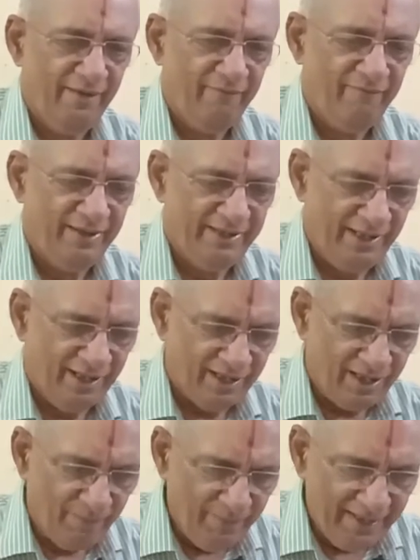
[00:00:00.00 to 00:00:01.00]
when they are
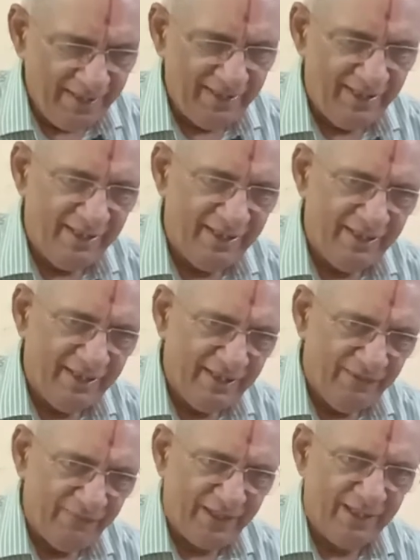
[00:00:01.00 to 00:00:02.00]
combined in
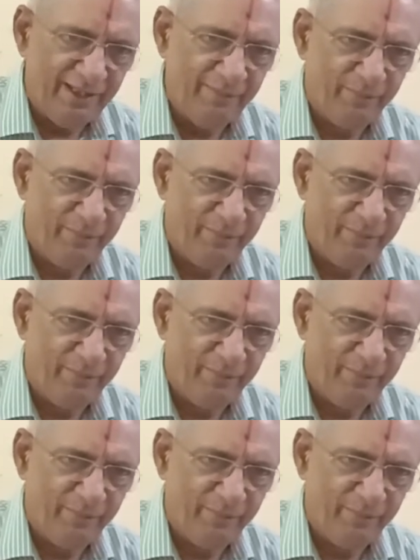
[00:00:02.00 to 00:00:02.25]
different